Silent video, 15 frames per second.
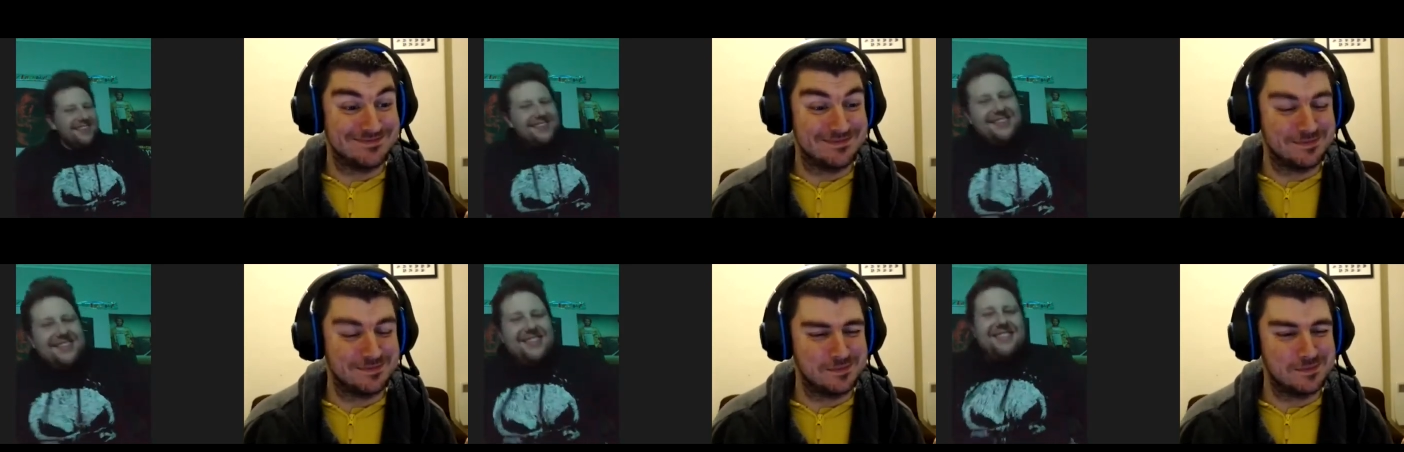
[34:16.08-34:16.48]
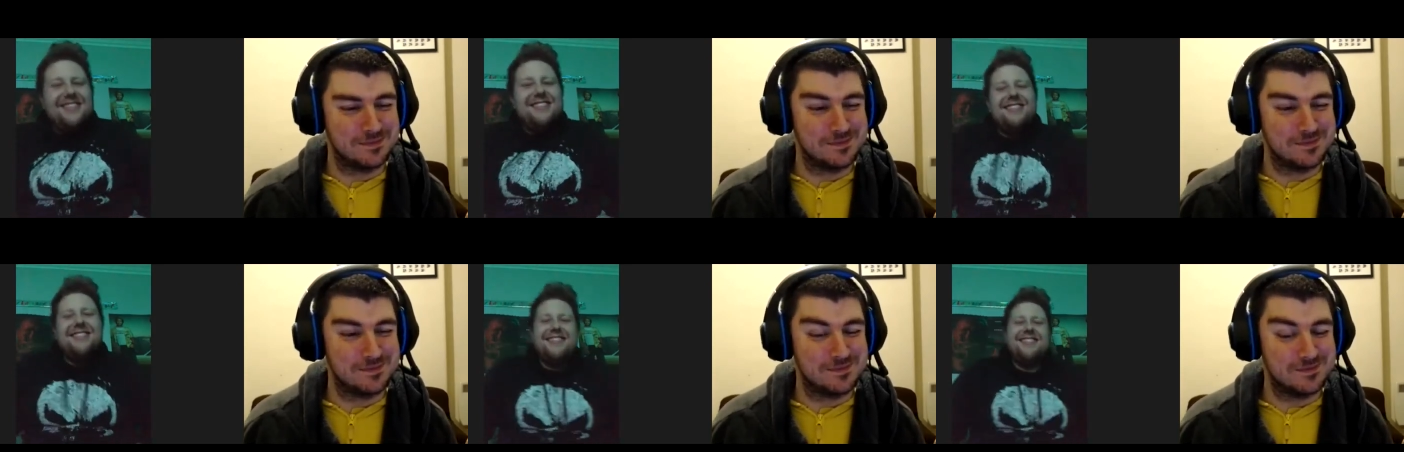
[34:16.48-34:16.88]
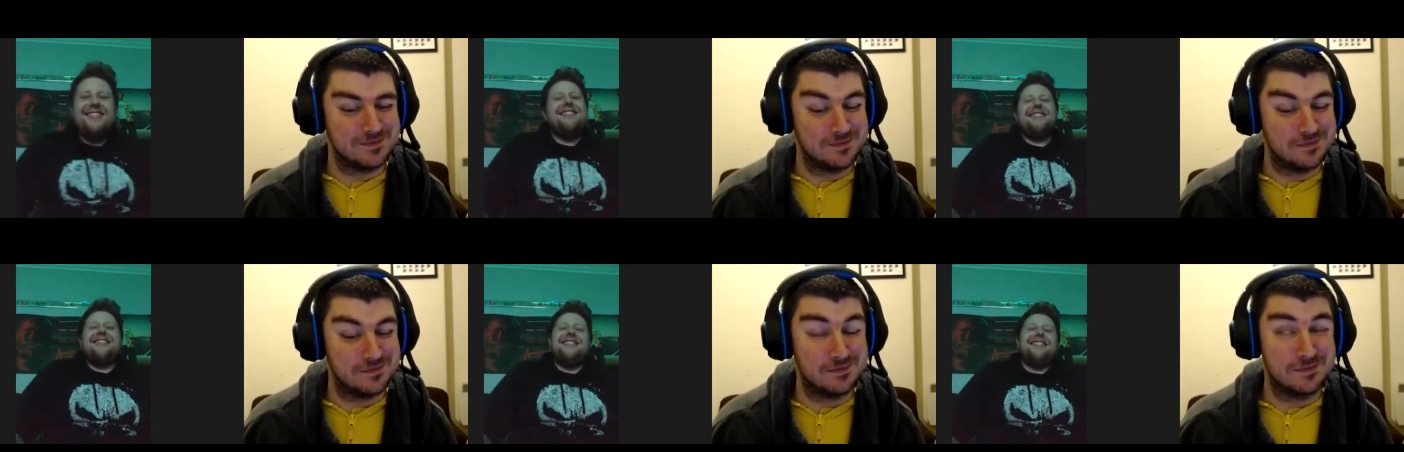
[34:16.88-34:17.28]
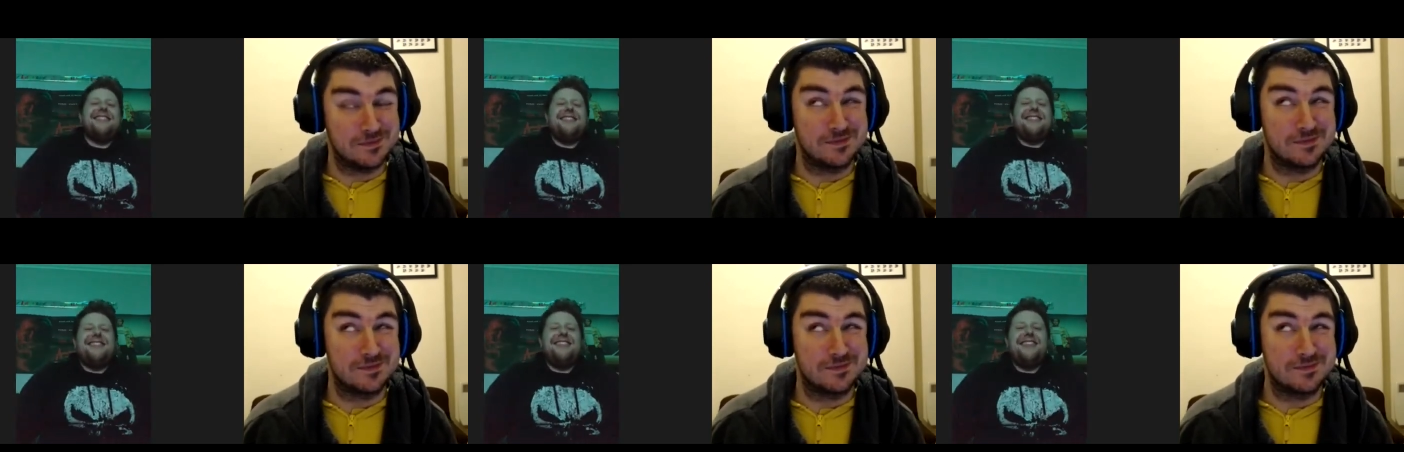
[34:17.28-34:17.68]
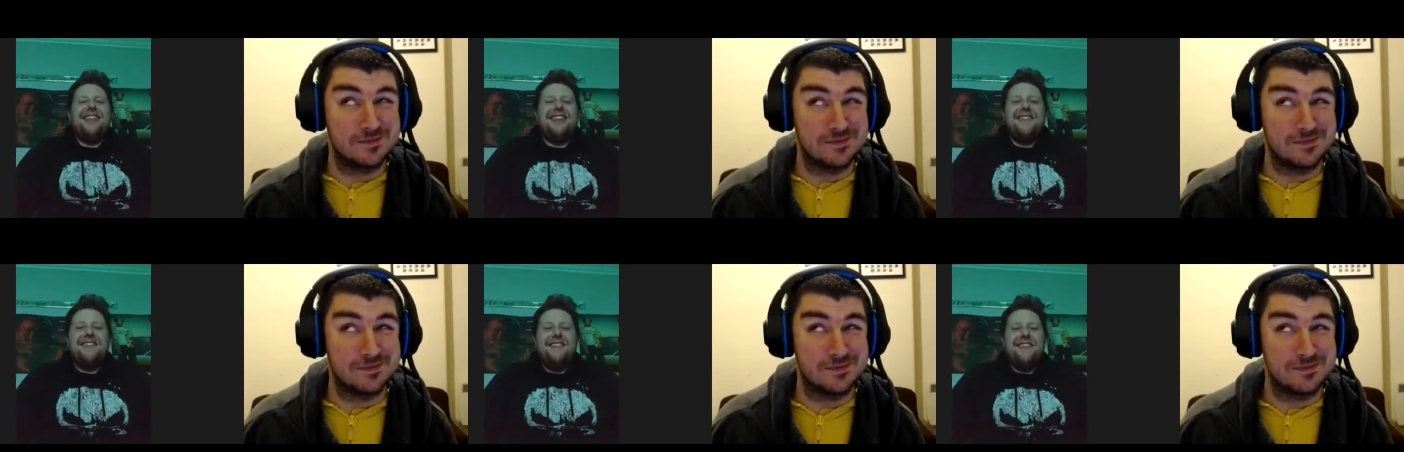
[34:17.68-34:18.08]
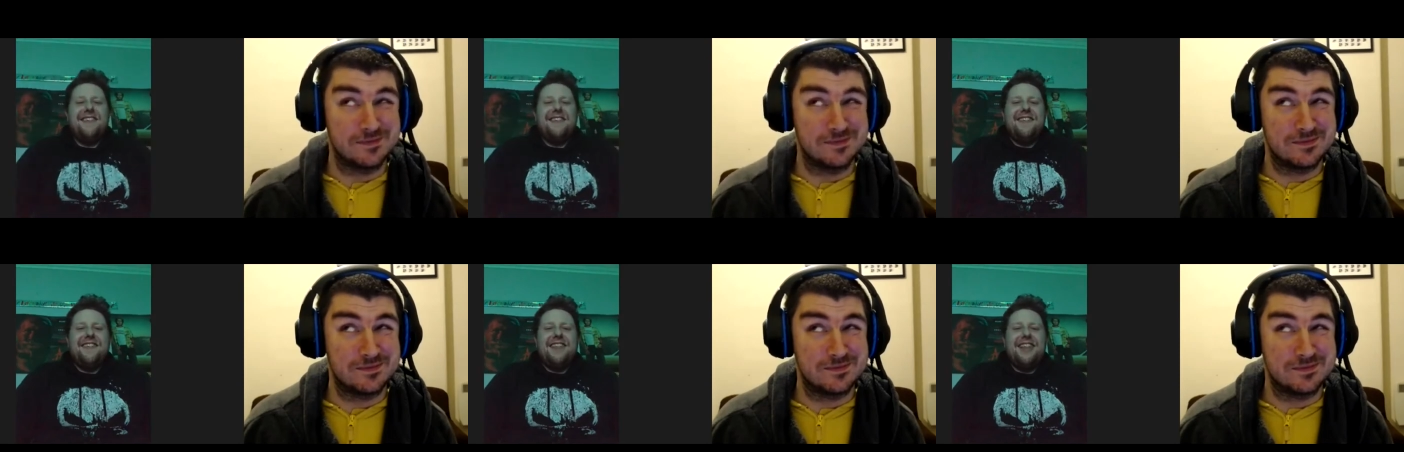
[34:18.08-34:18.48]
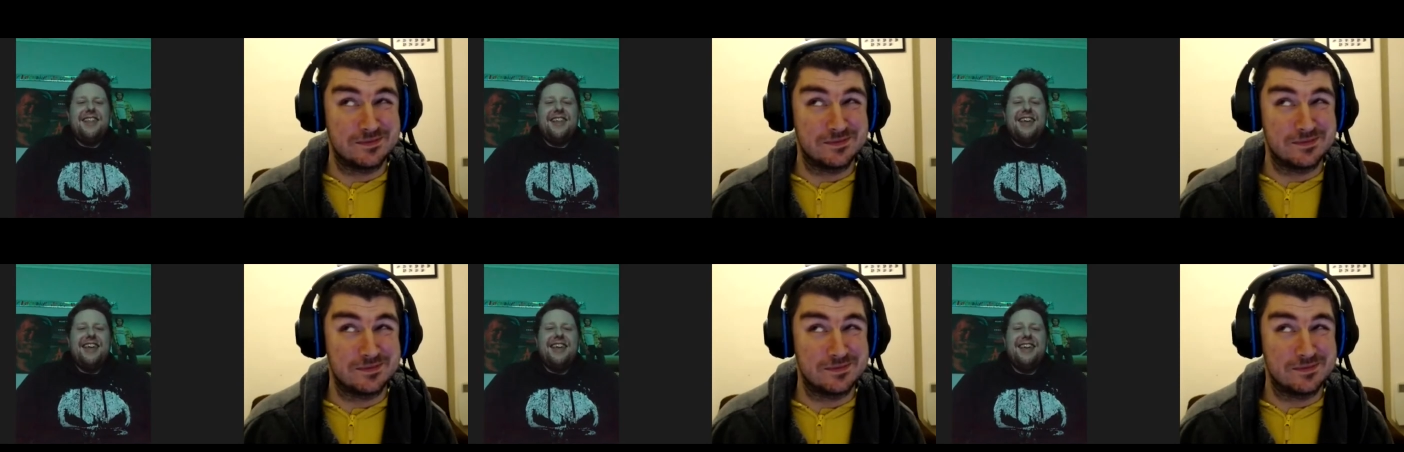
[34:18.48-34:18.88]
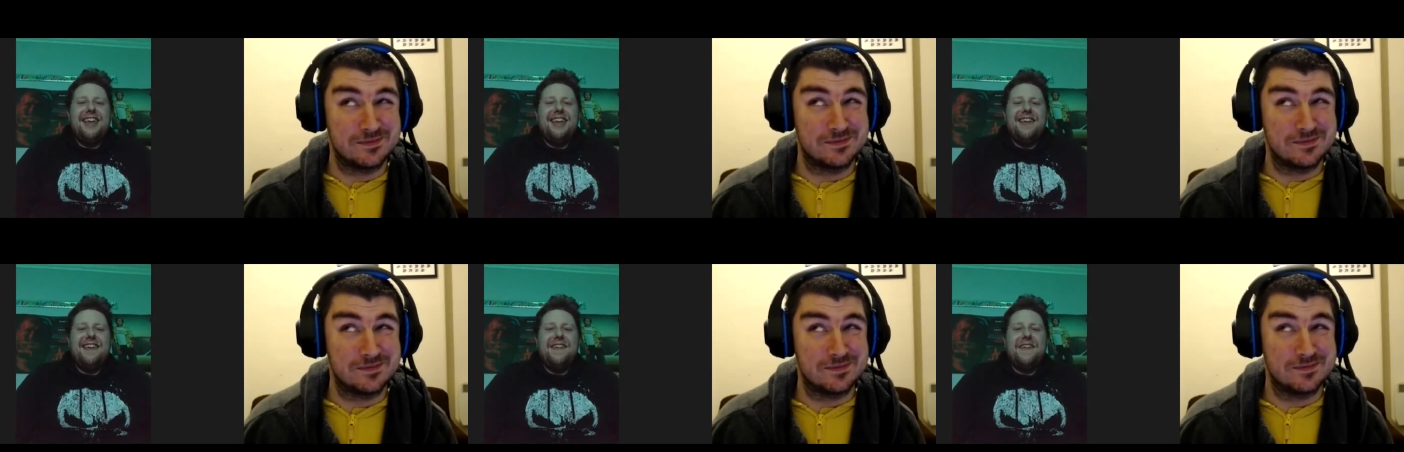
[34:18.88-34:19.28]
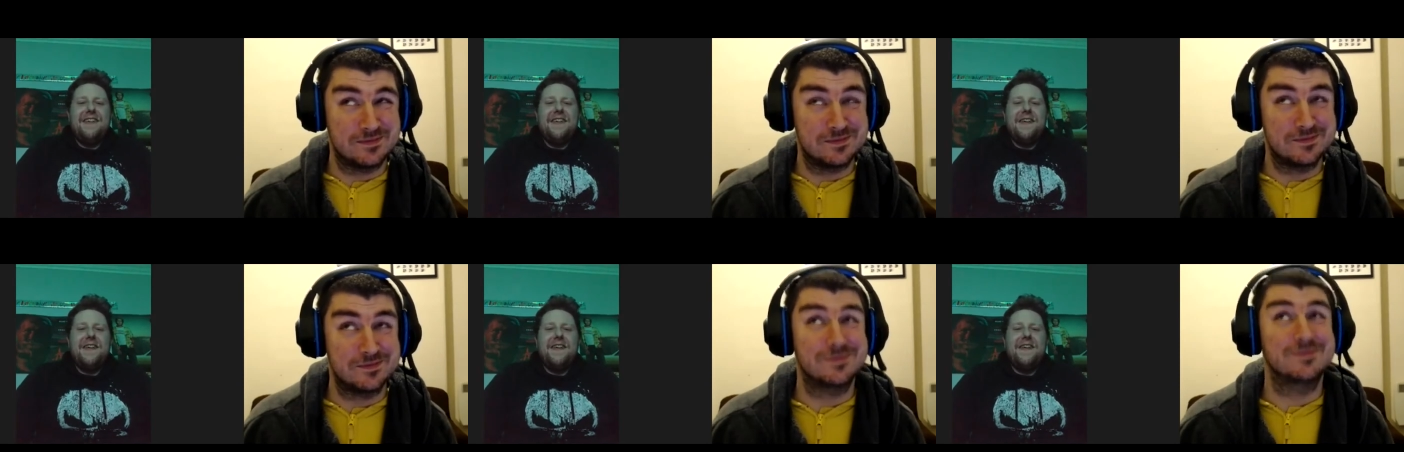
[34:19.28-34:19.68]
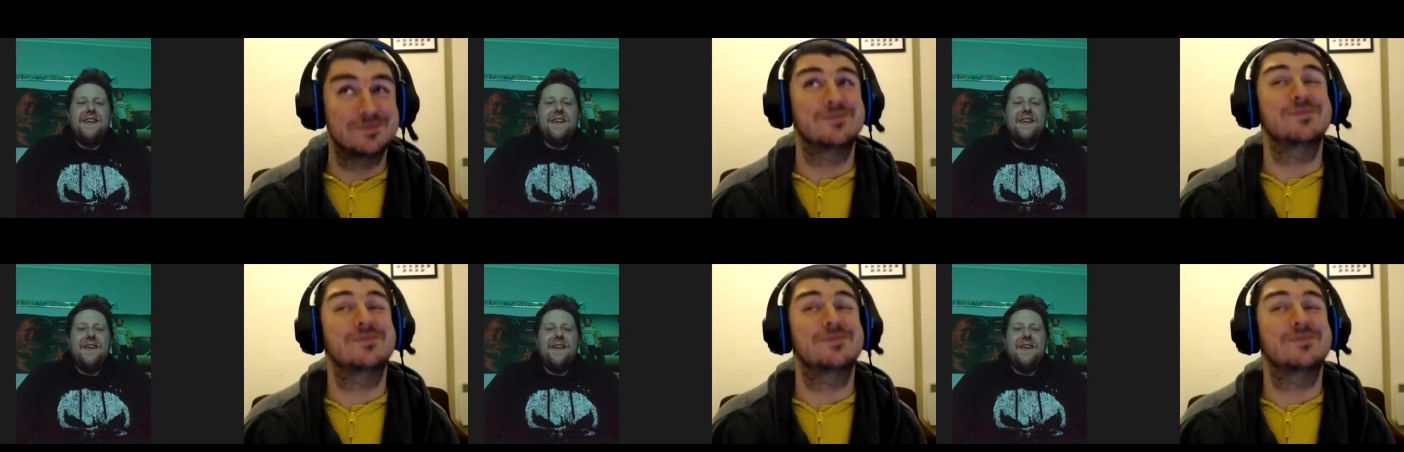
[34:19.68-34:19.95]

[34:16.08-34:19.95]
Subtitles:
No one is speaking in this clip.